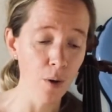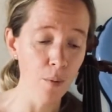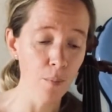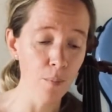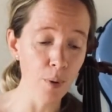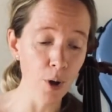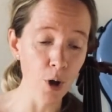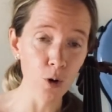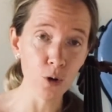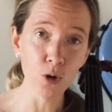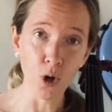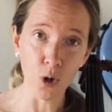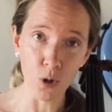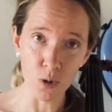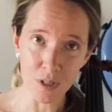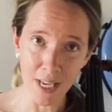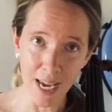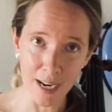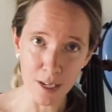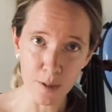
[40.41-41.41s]
bow
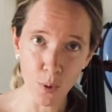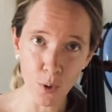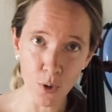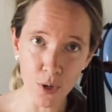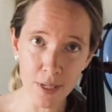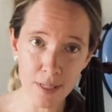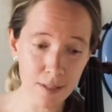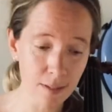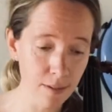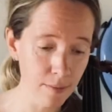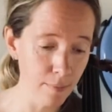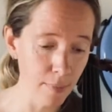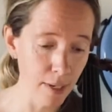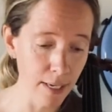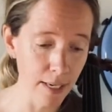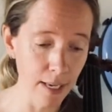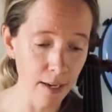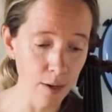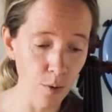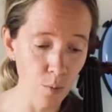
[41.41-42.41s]
contact point,
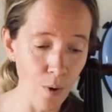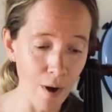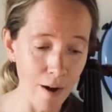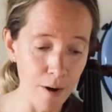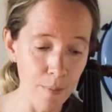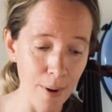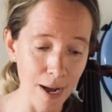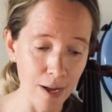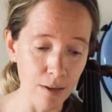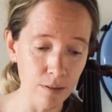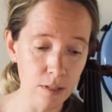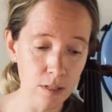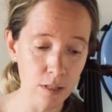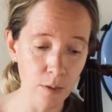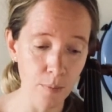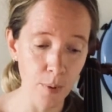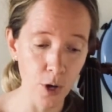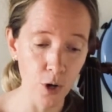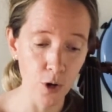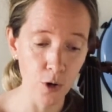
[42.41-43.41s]
meaning whereabouts the
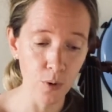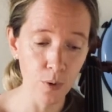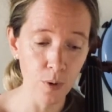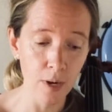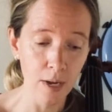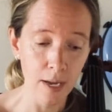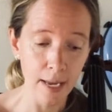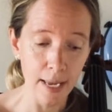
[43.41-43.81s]
bow